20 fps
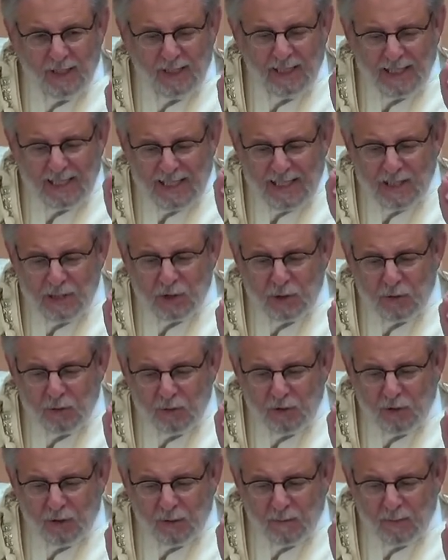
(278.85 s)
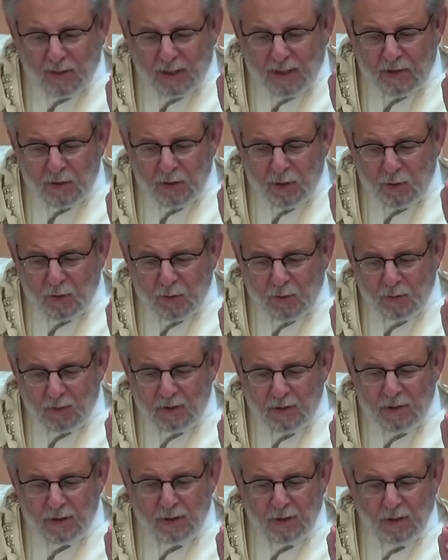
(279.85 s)
Eastern European
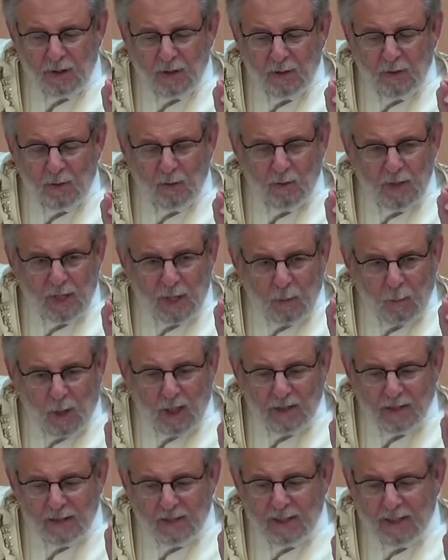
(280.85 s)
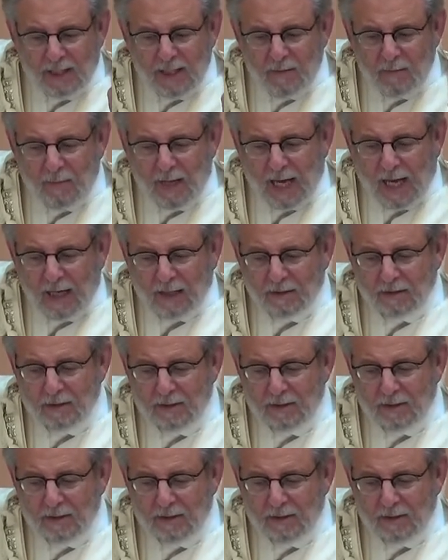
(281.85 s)
Jews who they wanted to keep out.